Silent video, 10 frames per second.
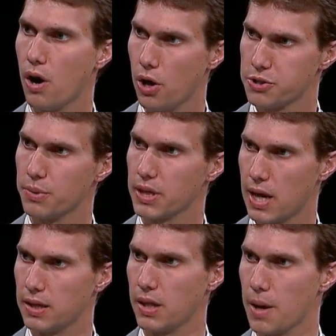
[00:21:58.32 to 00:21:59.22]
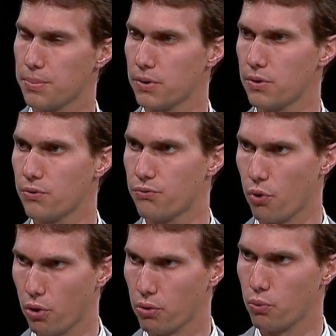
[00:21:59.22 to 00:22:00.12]
ultimately ended up
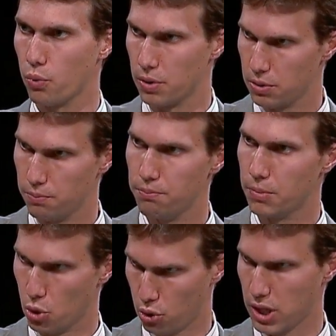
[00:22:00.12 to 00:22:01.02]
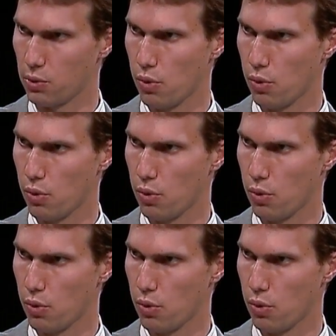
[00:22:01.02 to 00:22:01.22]
for minority and